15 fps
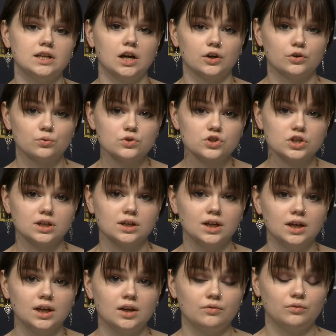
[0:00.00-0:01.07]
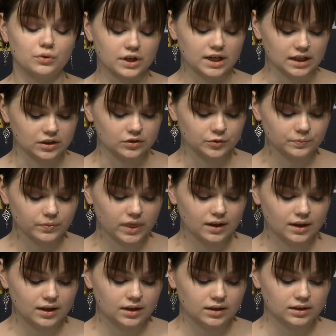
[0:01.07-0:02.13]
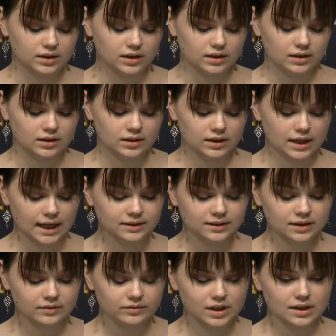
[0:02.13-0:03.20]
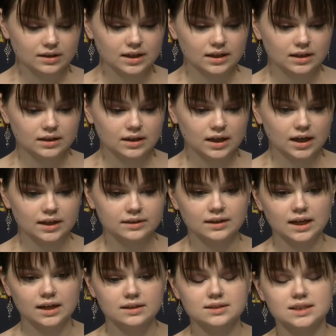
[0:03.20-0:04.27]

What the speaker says: Ukrainian organization Vicha Berlin was not invited there